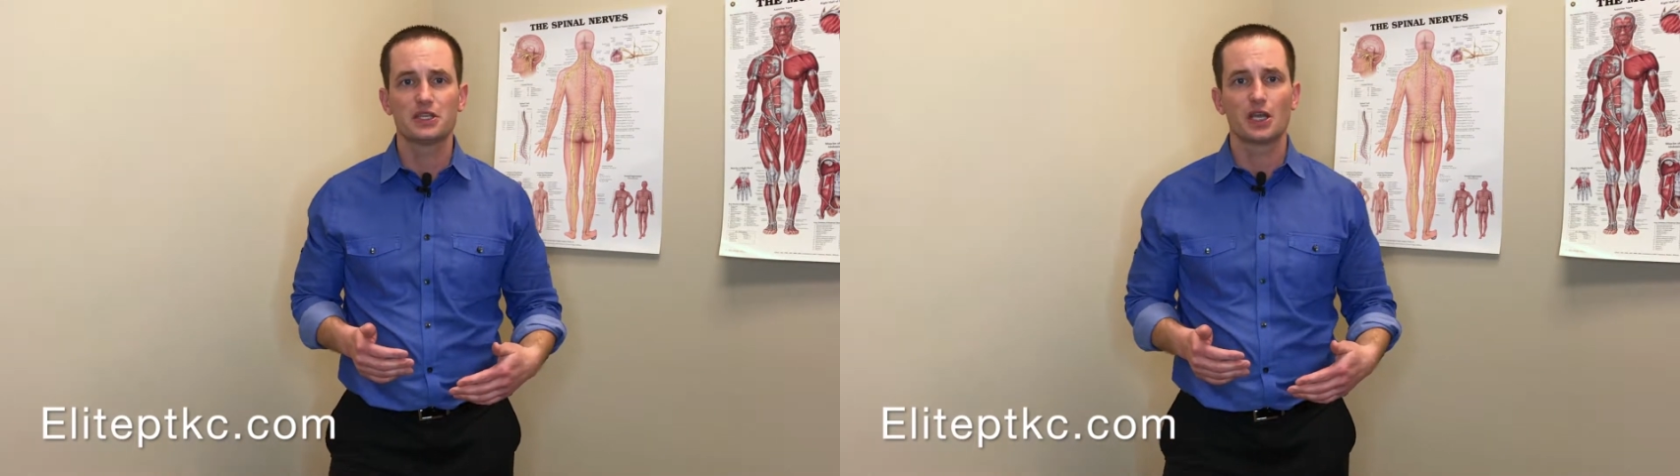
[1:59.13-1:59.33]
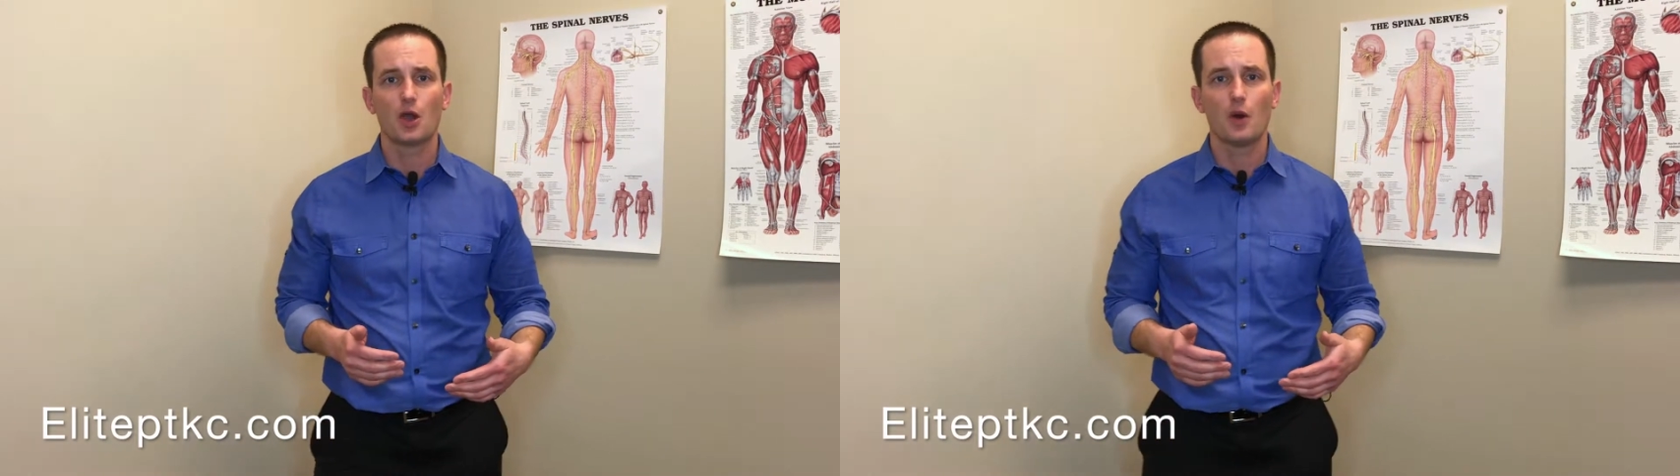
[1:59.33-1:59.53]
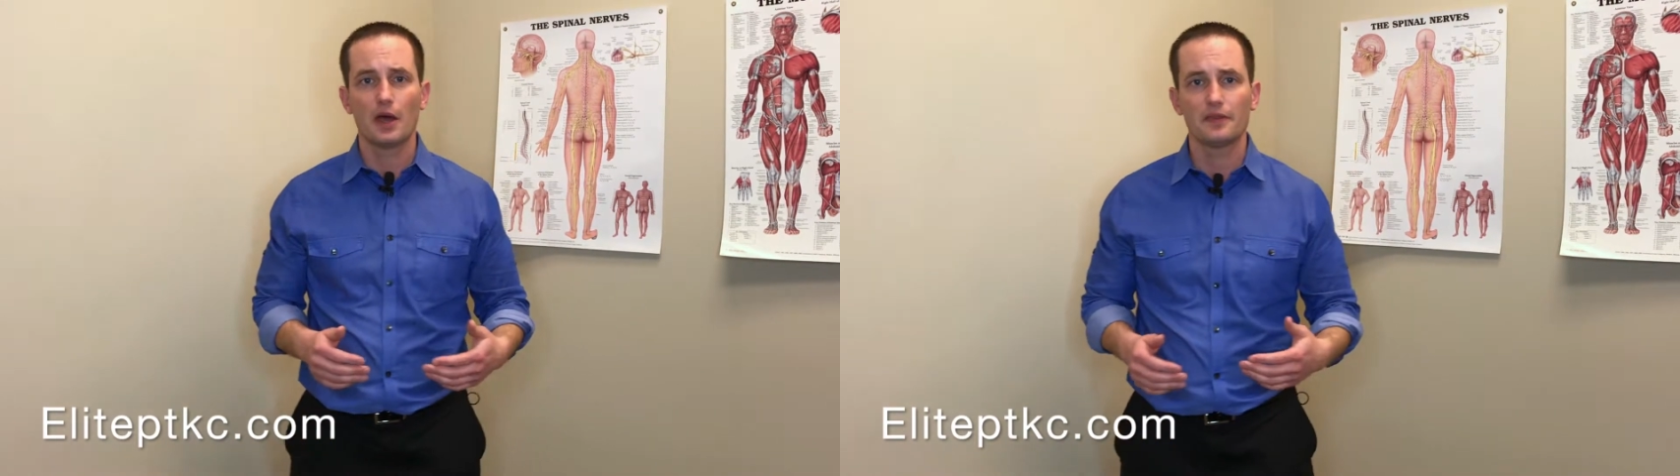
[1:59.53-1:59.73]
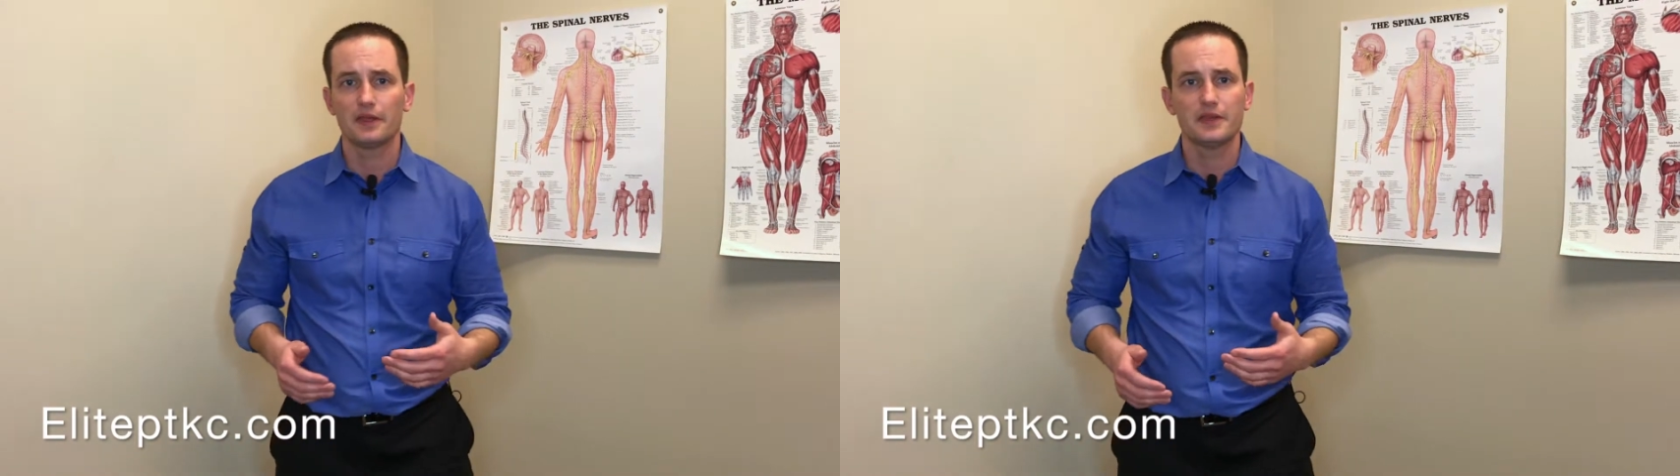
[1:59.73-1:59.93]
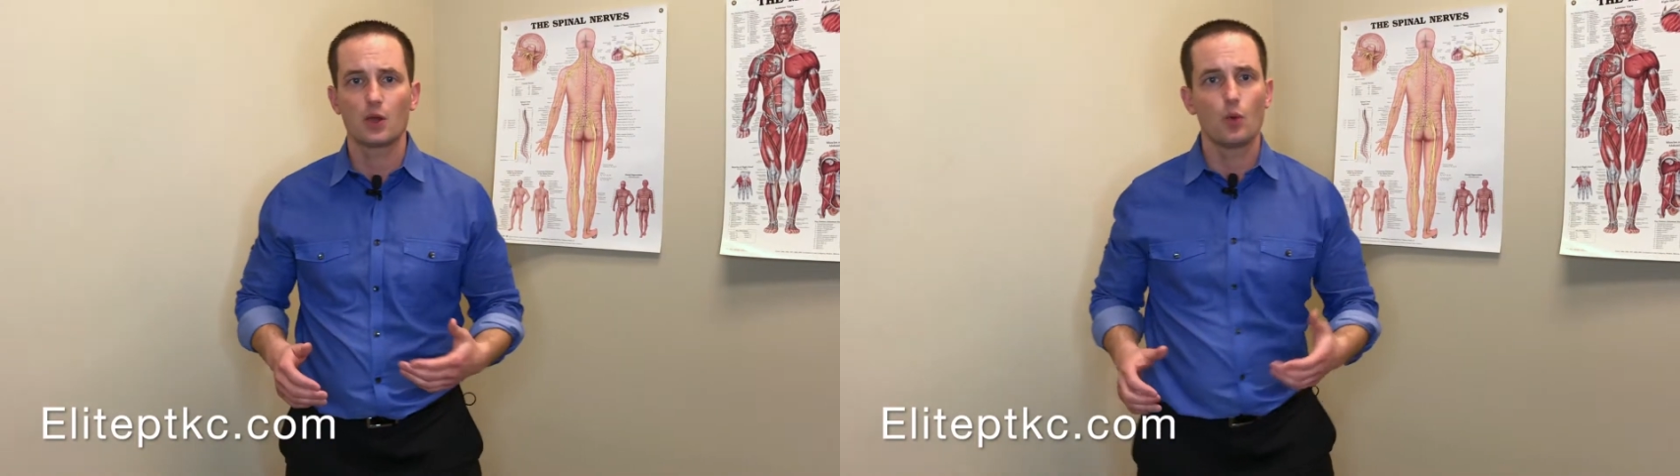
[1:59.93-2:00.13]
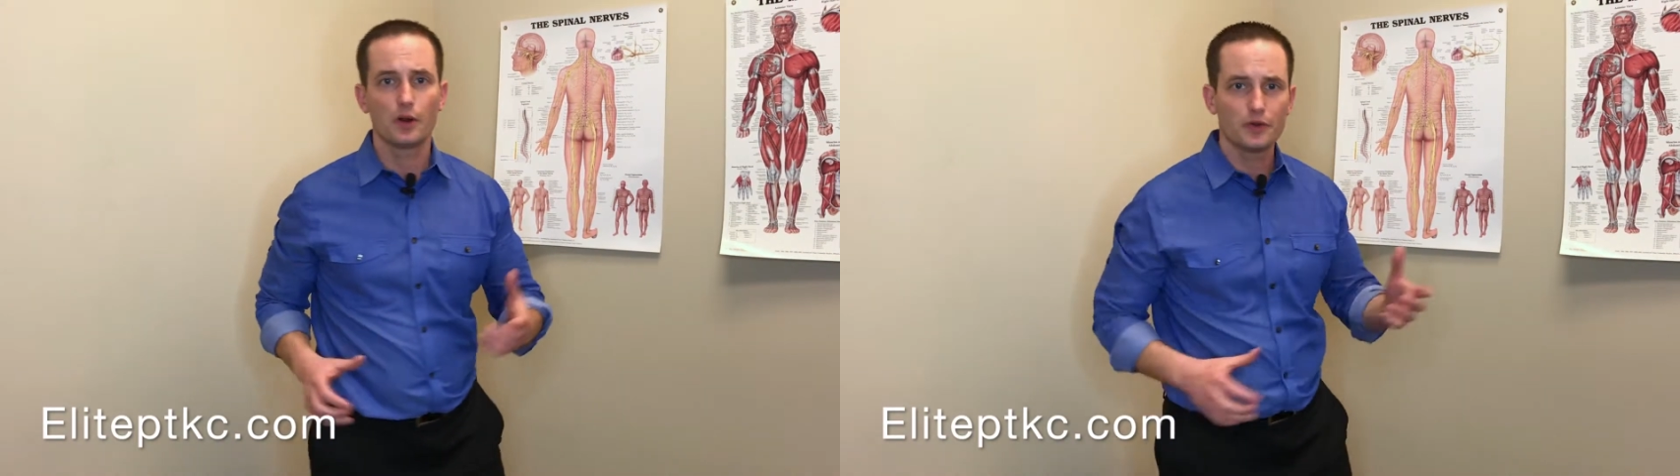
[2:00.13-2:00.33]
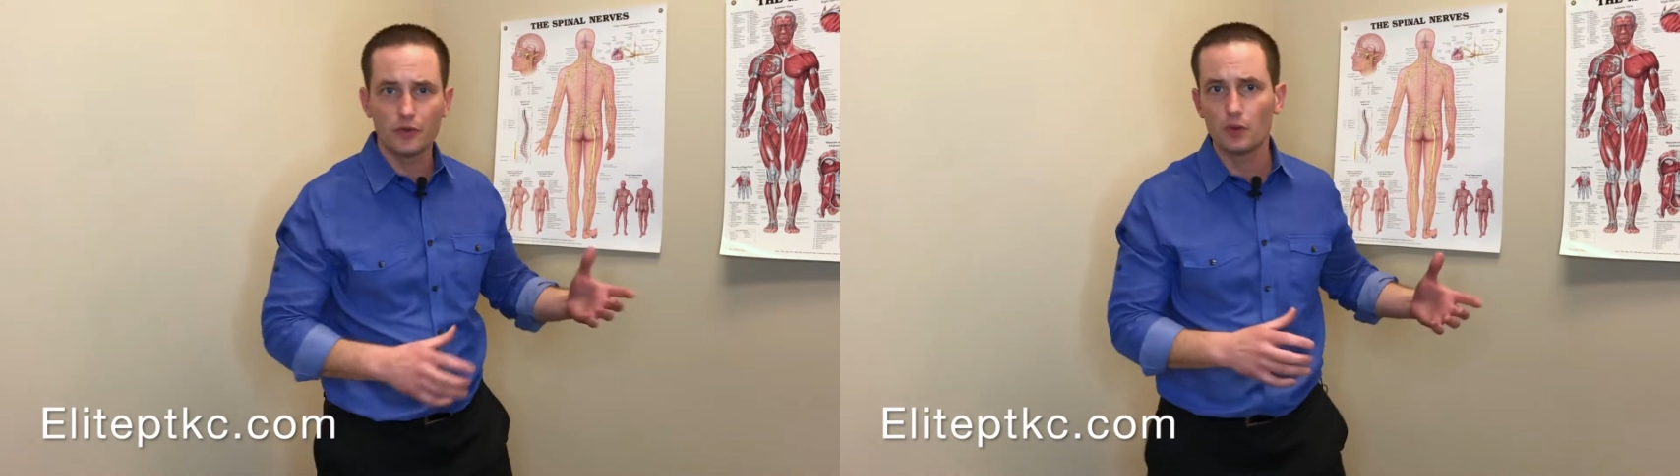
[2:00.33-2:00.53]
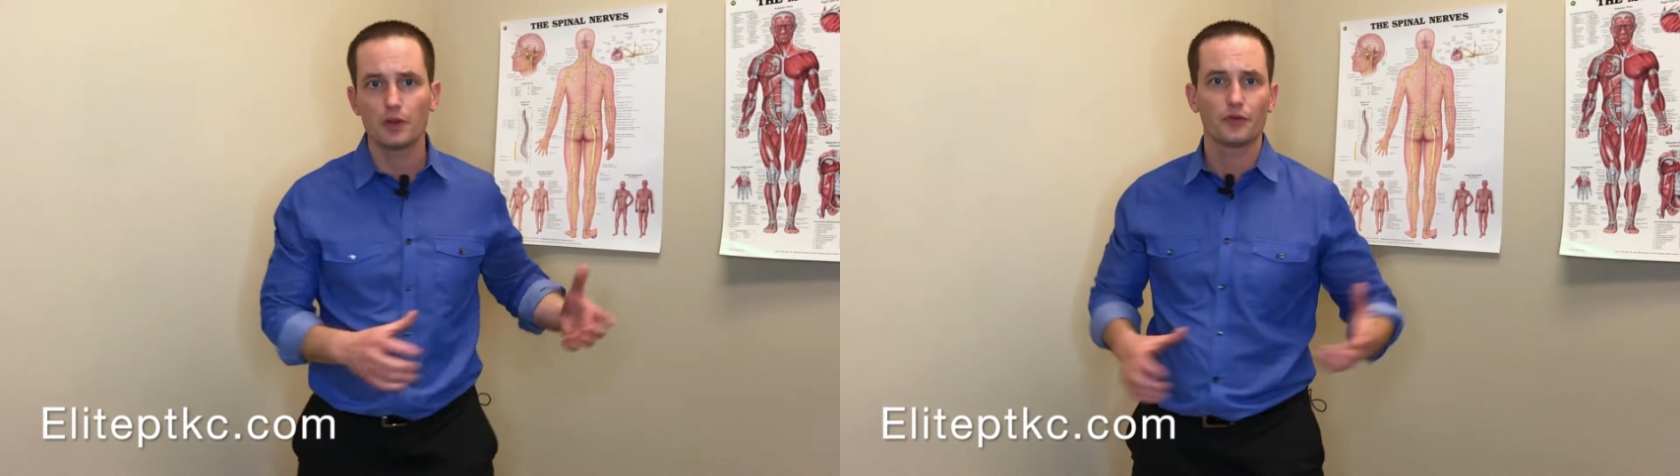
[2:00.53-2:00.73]
they go out and they take 1 or
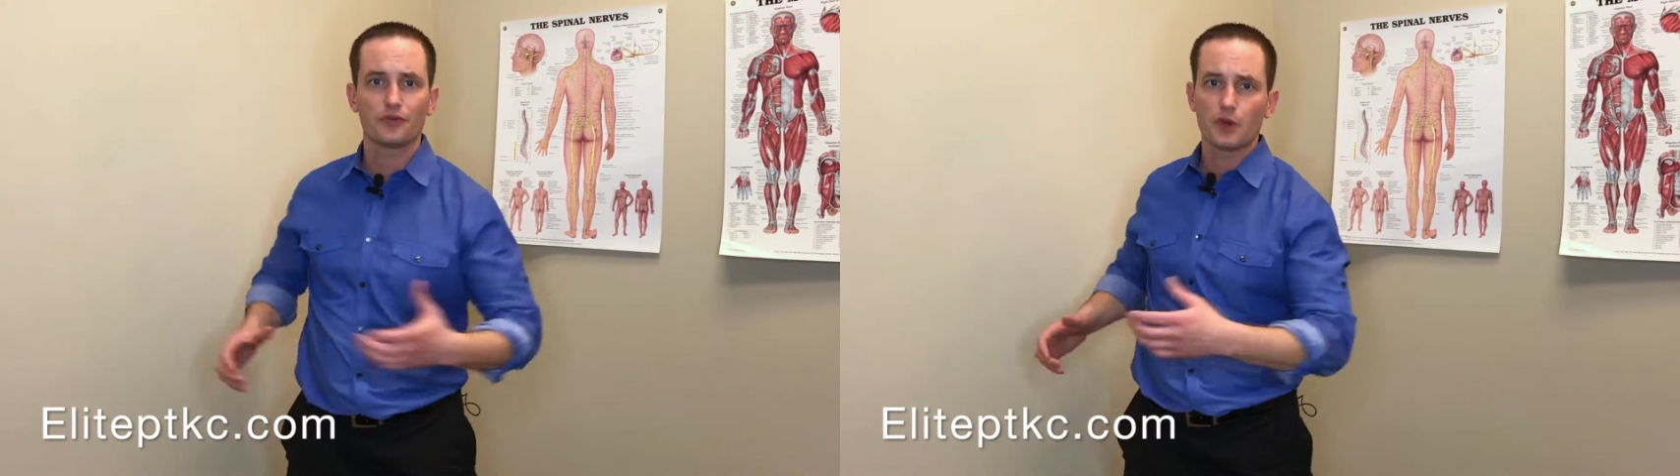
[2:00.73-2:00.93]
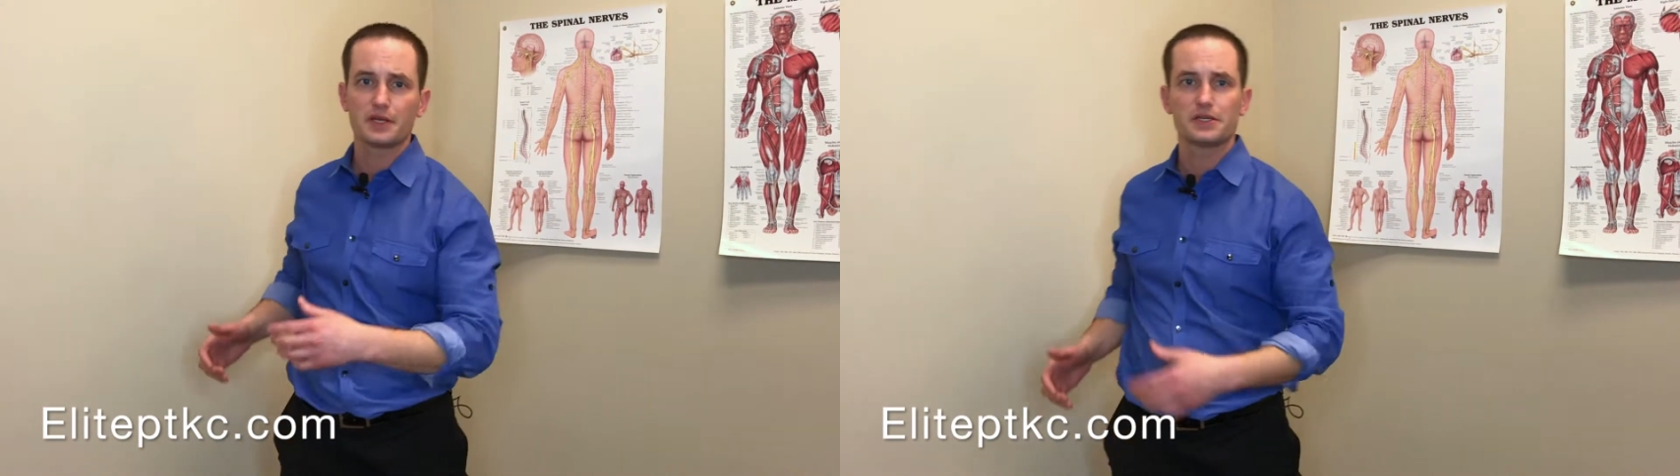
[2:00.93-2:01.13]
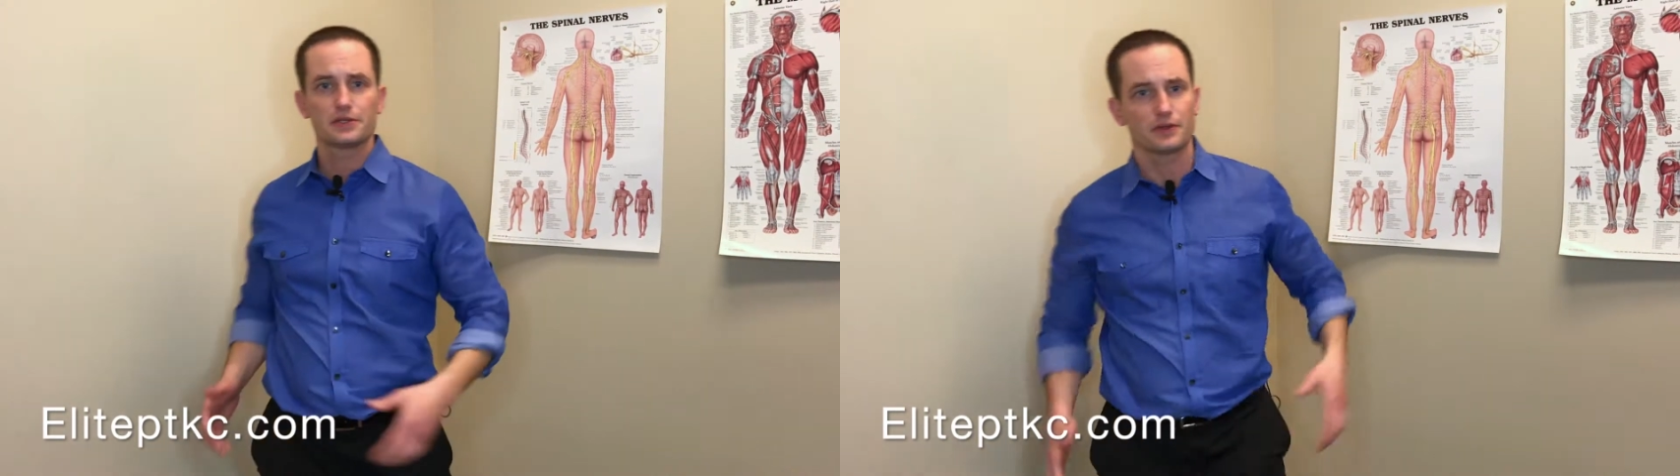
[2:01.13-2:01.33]
2 little stretches,